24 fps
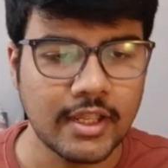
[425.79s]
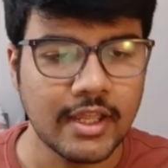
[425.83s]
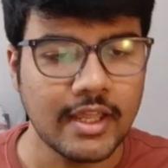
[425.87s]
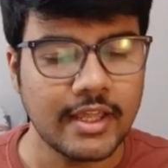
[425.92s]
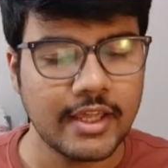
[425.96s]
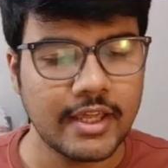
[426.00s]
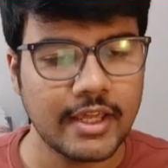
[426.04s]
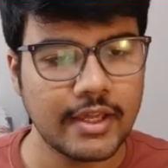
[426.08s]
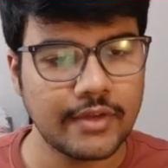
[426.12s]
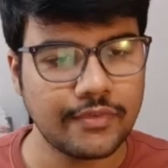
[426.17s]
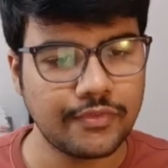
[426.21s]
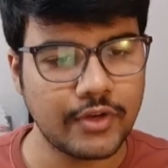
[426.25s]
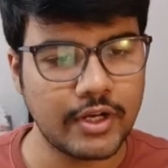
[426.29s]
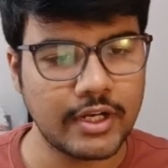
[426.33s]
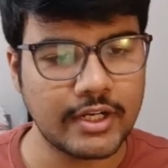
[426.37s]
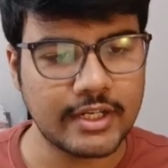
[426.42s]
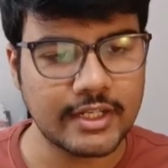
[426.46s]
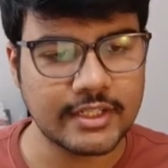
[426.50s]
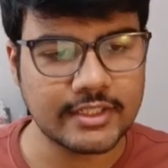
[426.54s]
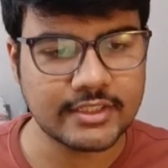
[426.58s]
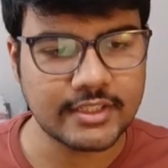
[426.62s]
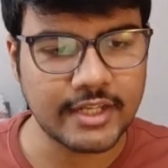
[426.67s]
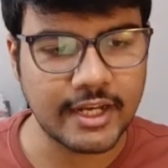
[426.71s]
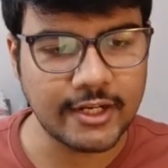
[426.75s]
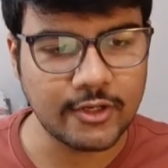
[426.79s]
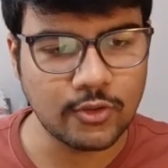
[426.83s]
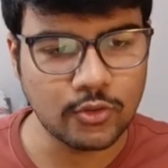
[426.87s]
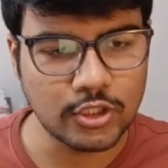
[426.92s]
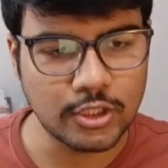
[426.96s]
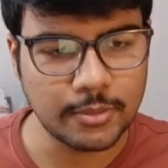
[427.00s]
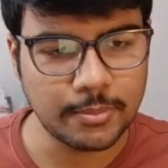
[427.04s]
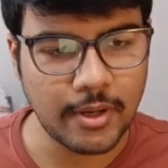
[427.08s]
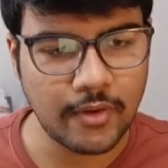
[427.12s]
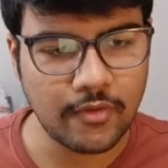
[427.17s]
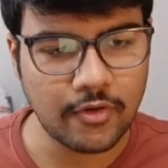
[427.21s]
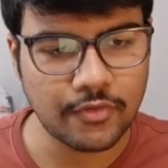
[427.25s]
If it is 10 to the
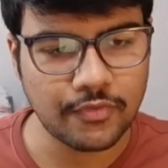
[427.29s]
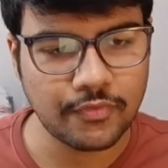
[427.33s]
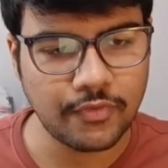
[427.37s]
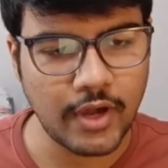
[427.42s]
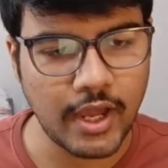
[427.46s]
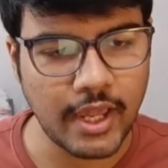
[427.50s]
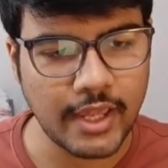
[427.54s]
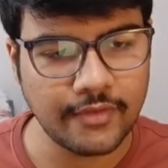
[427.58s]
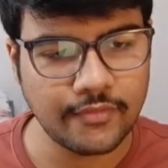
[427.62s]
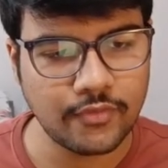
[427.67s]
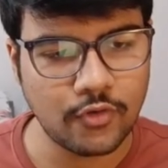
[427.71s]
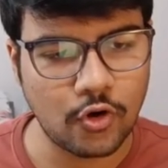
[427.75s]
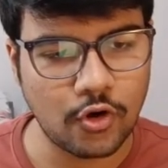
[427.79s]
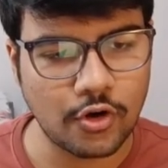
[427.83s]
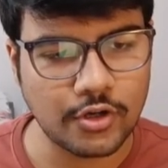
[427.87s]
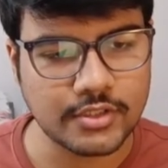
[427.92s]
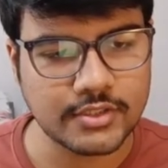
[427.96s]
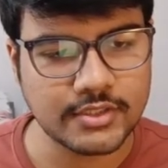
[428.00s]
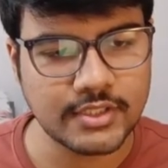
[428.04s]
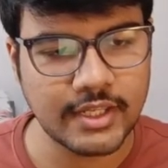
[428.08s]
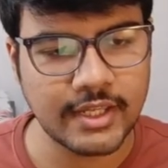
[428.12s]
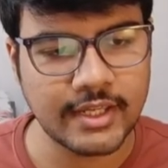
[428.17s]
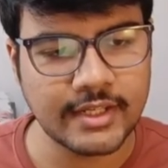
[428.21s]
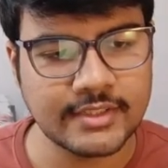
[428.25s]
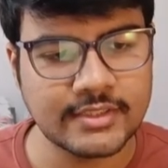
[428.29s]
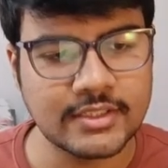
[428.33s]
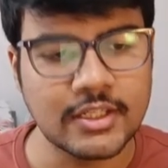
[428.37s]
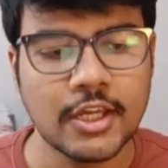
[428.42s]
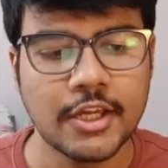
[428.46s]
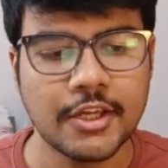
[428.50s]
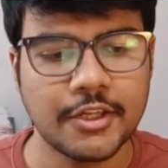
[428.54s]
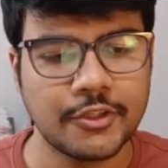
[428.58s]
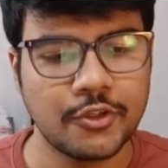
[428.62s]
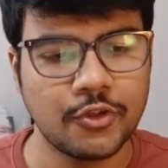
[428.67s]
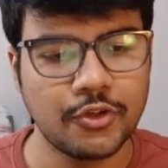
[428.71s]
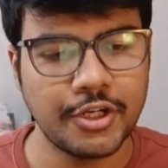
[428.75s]
power 5 or 6
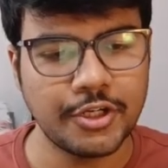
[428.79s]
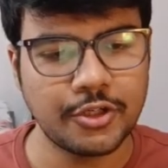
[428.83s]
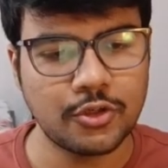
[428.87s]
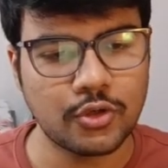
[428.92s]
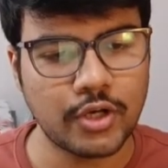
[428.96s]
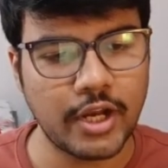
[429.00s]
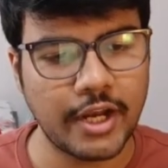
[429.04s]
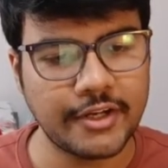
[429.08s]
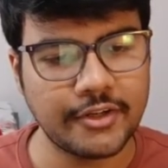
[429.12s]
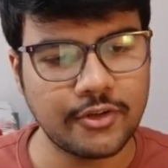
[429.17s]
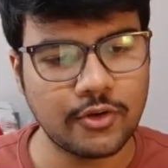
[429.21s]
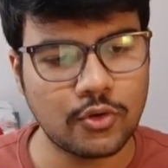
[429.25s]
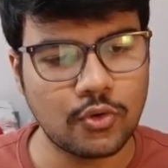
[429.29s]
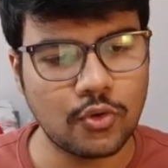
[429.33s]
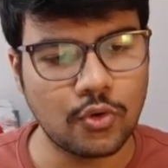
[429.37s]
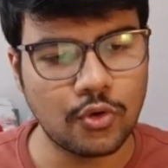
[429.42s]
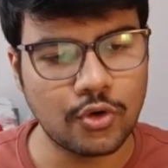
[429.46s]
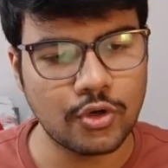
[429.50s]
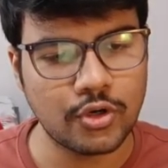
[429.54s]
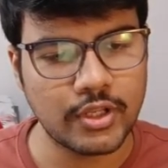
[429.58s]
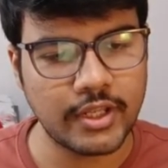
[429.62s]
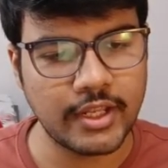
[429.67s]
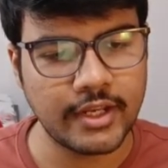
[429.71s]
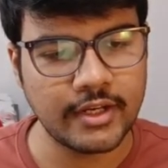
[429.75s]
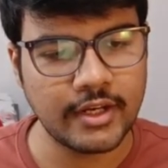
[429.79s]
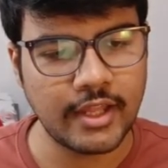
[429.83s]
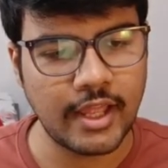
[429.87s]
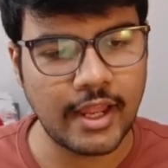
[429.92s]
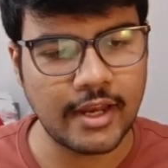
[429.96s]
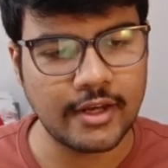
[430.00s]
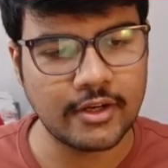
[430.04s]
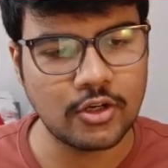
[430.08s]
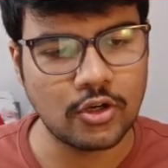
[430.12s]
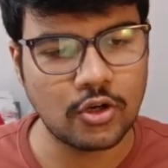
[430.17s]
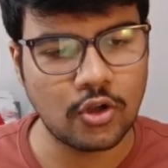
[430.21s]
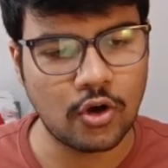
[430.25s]
you need to write your code in
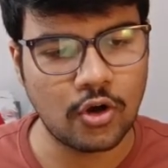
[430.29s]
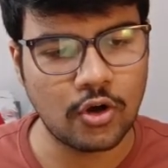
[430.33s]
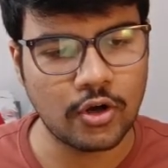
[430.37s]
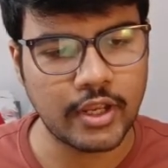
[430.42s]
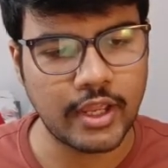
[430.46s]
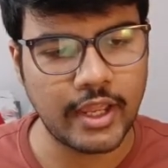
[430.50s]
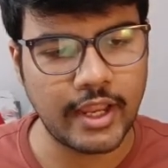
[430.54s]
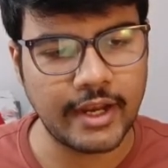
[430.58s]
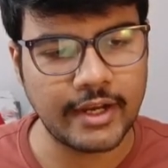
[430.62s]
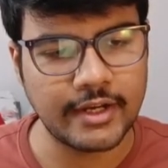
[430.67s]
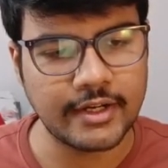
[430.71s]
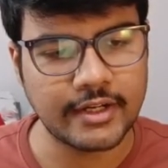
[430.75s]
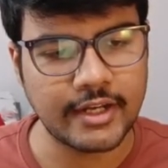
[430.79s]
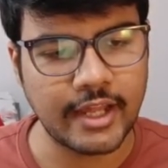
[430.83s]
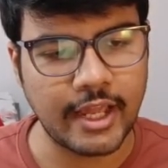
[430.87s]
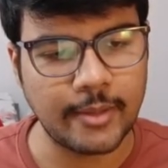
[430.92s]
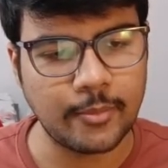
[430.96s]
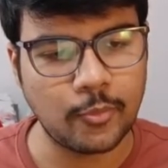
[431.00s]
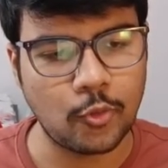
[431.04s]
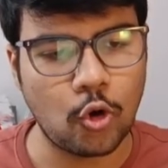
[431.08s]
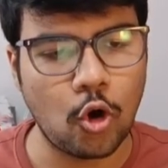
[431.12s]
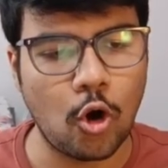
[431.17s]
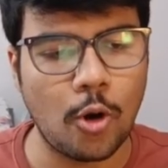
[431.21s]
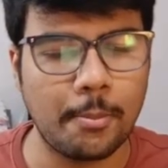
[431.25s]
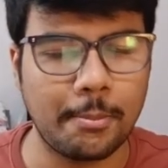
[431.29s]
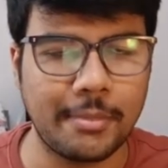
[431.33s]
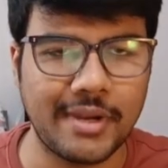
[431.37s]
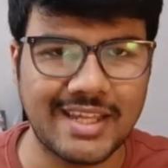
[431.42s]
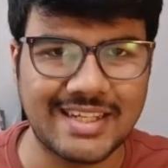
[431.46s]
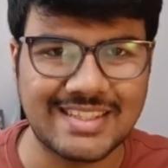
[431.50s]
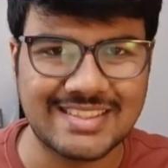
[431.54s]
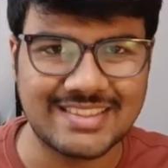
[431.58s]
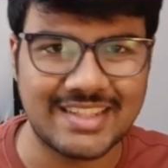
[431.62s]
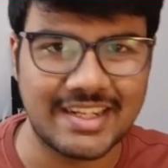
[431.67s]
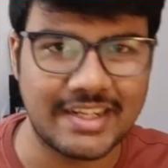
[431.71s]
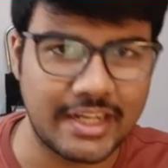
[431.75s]
n log n time
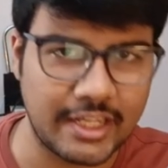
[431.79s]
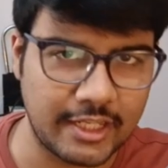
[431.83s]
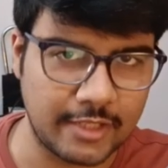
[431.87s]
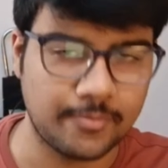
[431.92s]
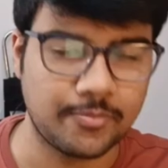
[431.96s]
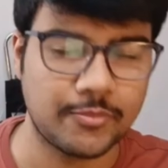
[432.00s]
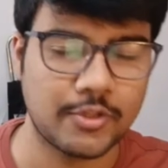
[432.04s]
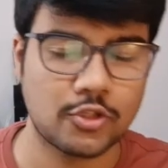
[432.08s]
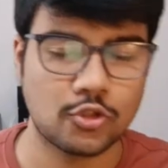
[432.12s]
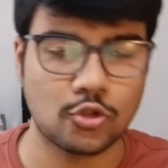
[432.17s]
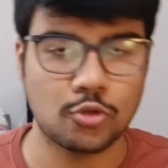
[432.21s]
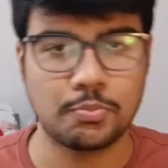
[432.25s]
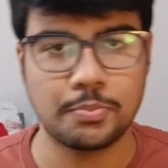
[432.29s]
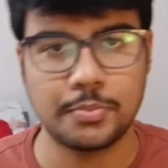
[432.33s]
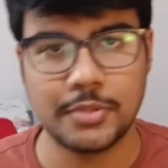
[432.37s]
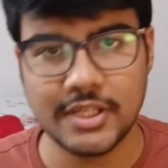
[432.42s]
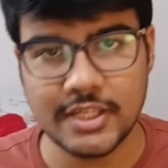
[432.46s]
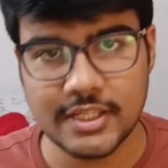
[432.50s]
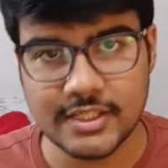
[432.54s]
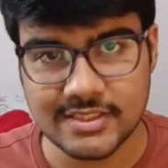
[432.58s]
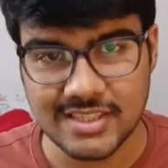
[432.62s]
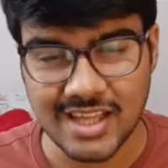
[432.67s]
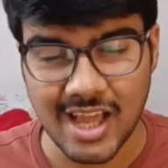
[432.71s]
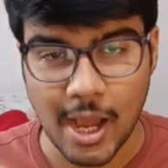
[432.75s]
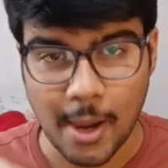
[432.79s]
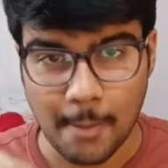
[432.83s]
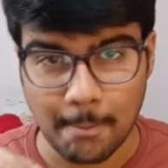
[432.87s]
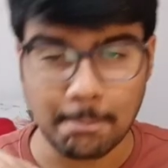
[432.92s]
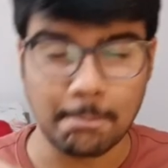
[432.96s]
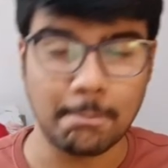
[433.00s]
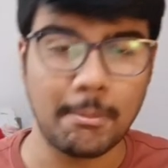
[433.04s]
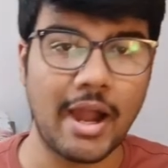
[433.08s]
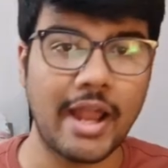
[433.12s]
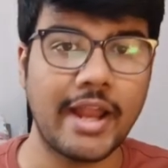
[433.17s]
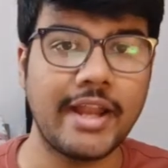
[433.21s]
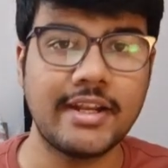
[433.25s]
complexity. So please
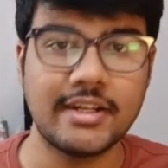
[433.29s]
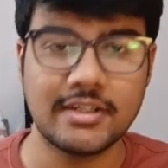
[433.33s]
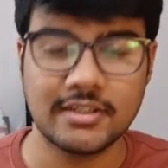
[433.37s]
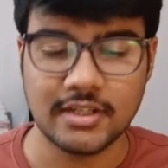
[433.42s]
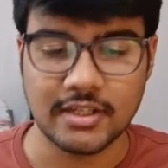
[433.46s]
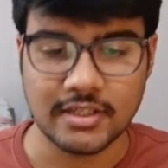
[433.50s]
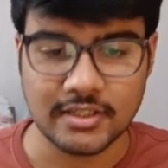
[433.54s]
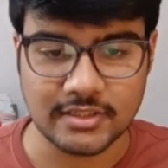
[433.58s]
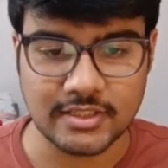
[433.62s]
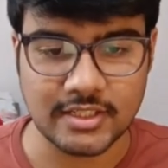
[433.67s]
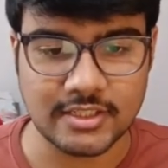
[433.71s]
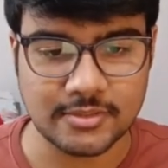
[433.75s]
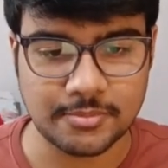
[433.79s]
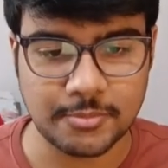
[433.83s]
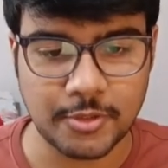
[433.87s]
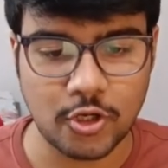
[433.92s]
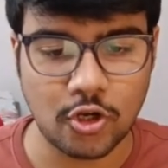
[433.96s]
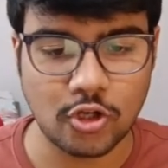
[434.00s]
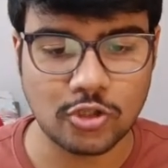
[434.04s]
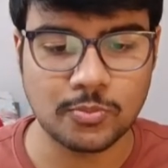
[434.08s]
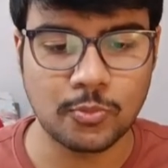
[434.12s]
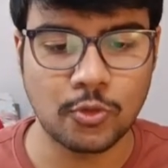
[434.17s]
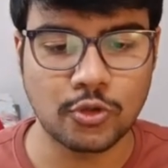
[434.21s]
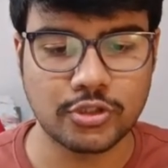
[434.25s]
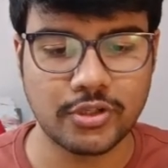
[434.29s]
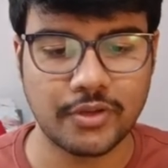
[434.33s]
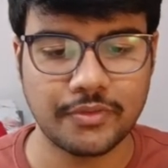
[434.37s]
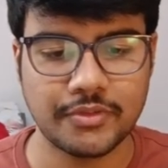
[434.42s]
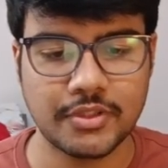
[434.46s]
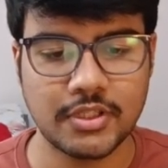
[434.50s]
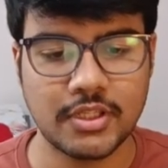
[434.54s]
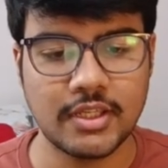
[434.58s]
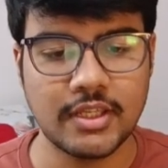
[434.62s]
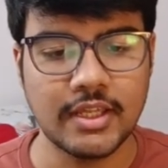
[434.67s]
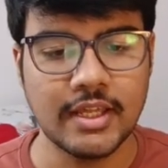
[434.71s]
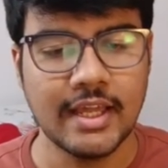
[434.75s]
mind this because most of
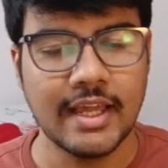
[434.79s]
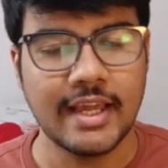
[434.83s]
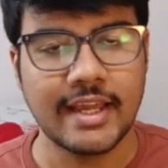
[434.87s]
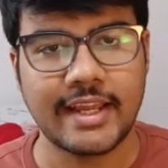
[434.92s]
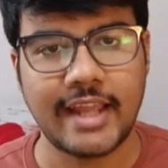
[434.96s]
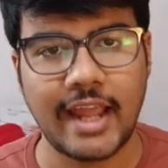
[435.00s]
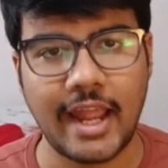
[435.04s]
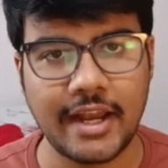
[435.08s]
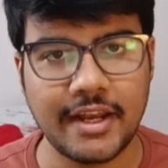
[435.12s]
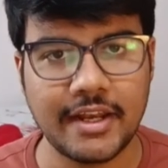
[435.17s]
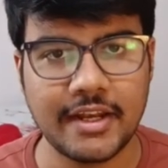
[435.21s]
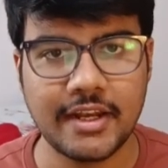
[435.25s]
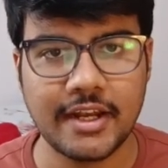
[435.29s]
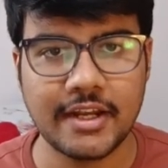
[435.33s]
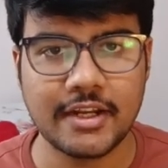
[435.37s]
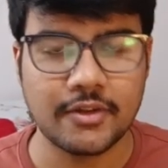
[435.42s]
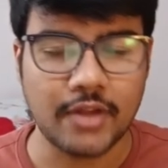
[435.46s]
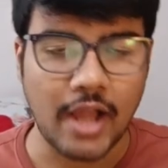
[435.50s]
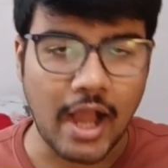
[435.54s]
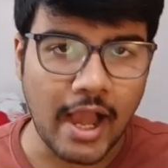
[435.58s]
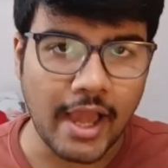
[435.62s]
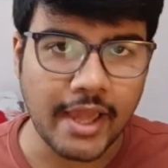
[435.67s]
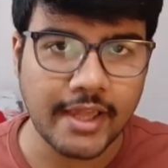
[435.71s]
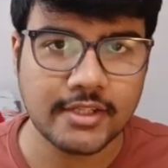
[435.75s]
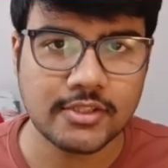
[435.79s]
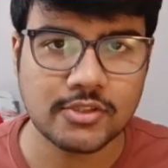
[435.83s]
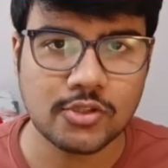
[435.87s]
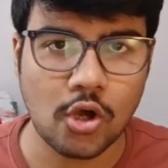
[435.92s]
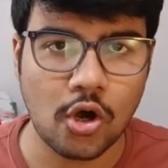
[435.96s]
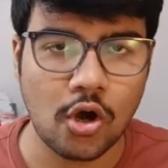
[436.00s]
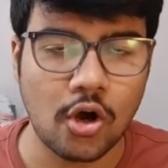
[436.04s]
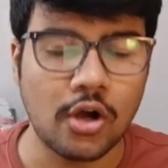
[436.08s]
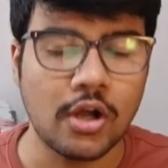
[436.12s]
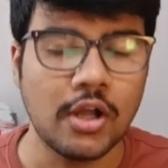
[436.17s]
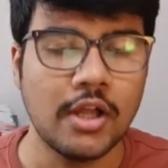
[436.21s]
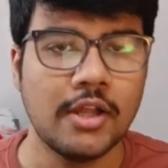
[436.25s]
the candidate I
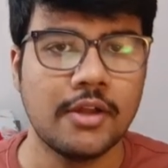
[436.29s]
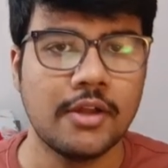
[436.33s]
saw